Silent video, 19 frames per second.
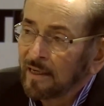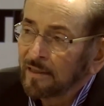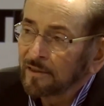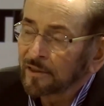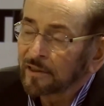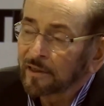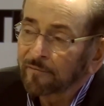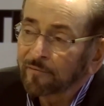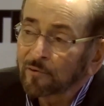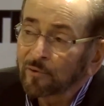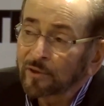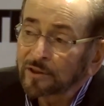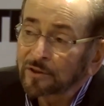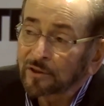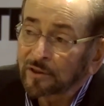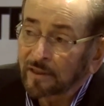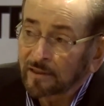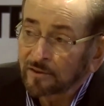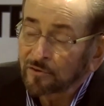that everyone
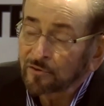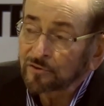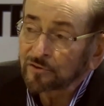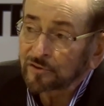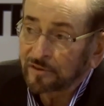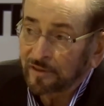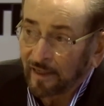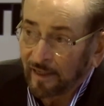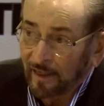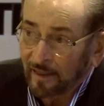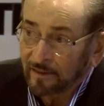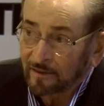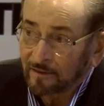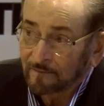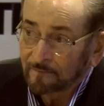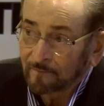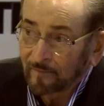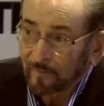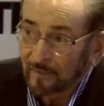could understand
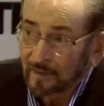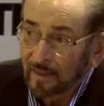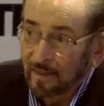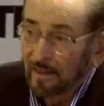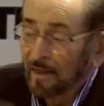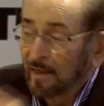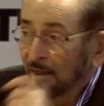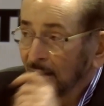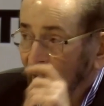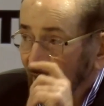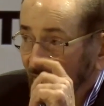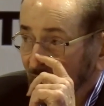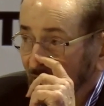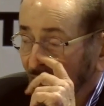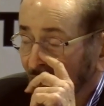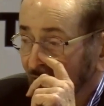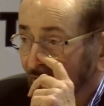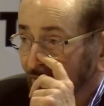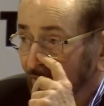a
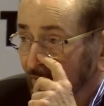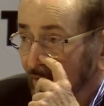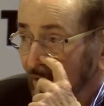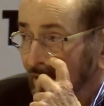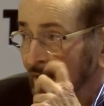lot of